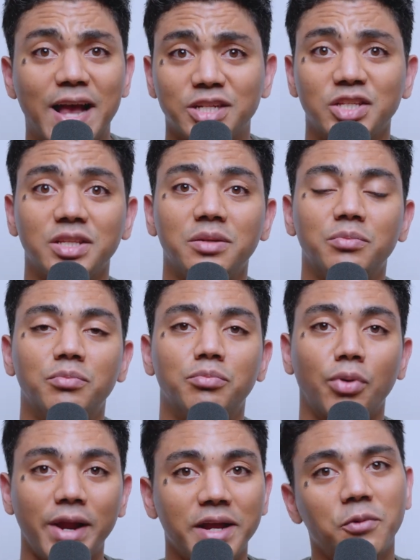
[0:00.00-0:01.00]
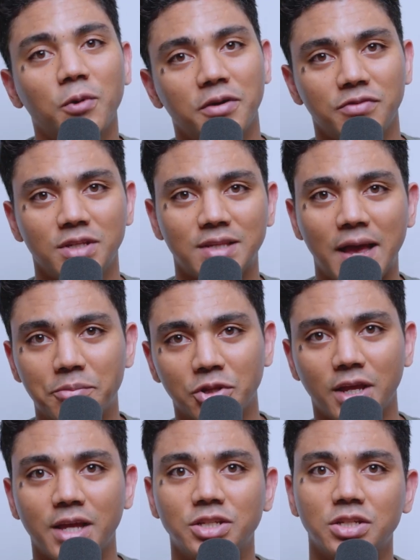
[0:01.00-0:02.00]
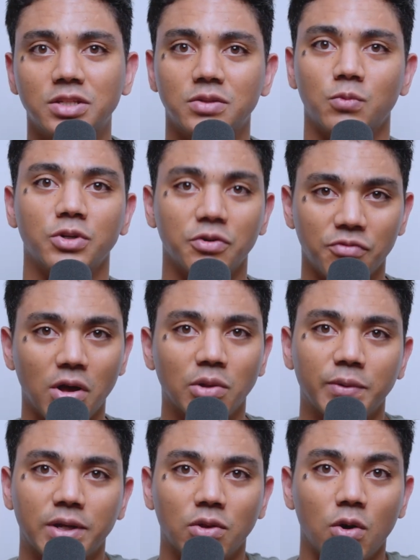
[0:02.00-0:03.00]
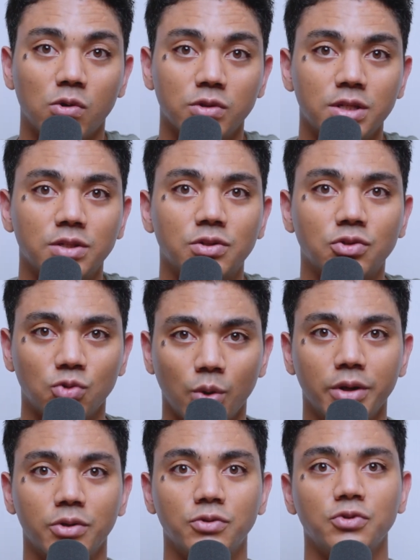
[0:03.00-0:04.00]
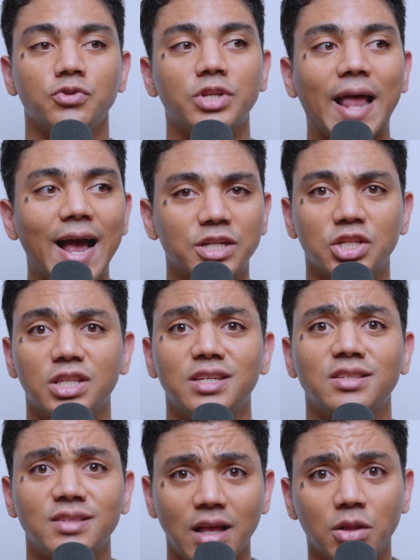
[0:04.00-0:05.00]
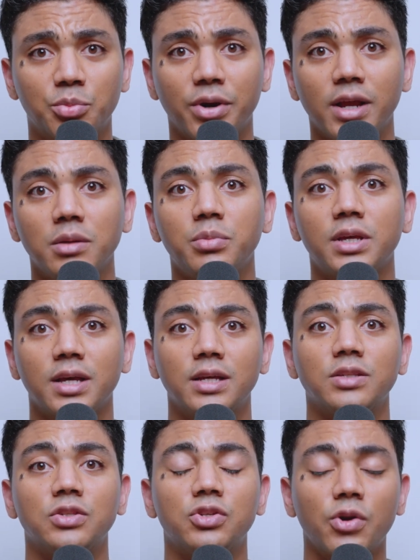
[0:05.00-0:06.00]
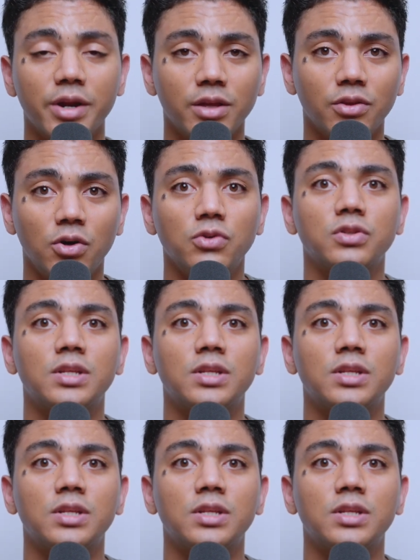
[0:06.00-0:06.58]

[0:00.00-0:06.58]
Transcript: actually break one of these applications when you're following along with these tutorials. You should actually celebrate because during those